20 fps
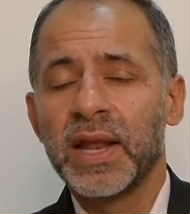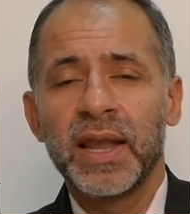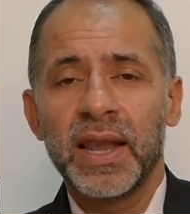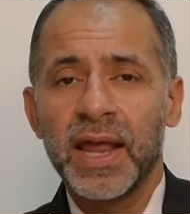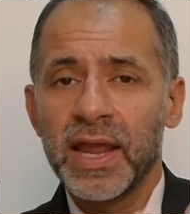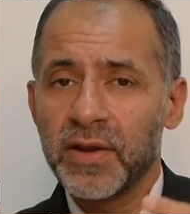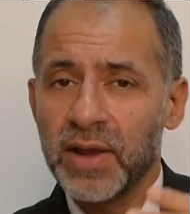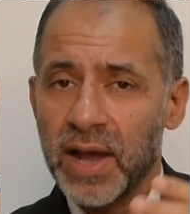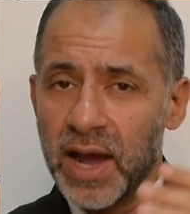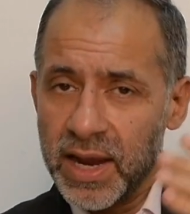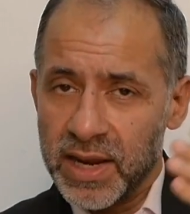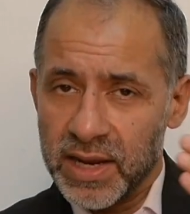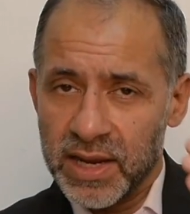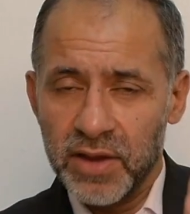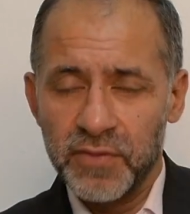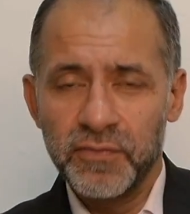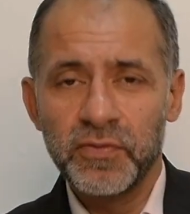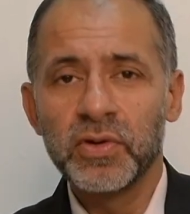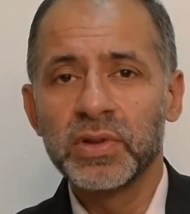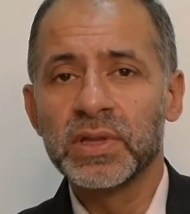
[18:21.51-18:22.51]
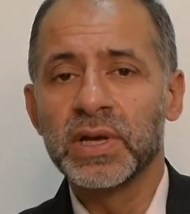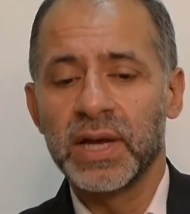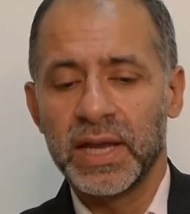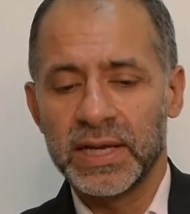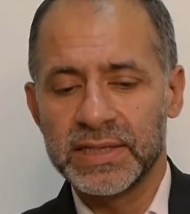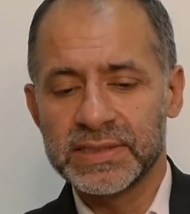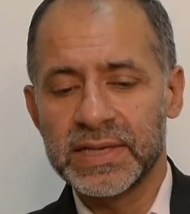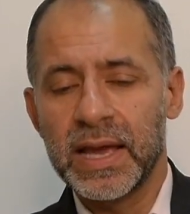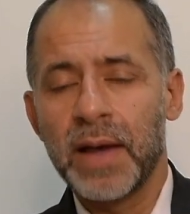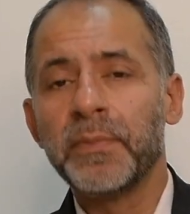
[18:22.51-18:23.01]
Like I gave you the
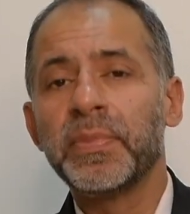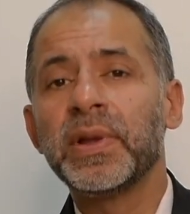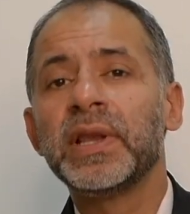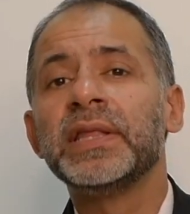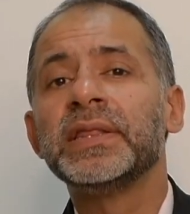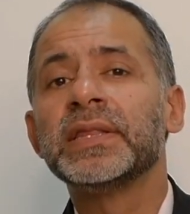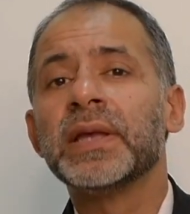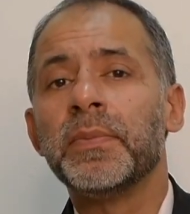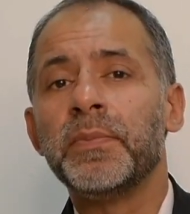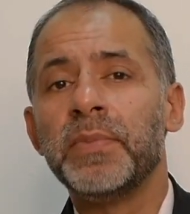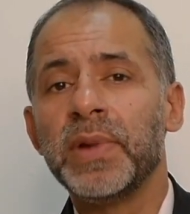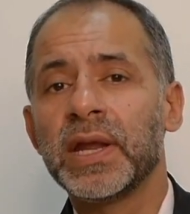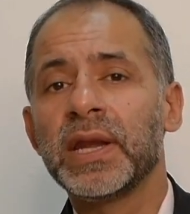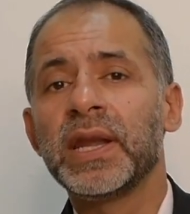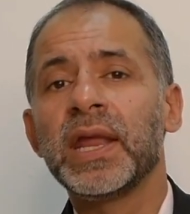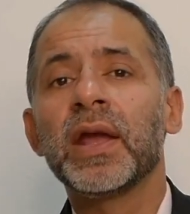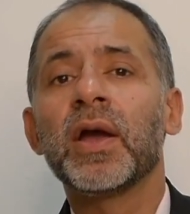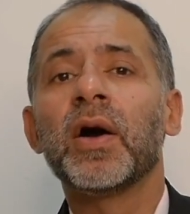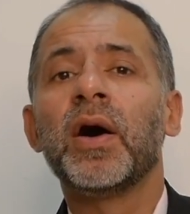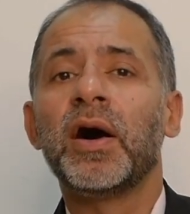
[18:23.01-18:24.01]
example in the beginning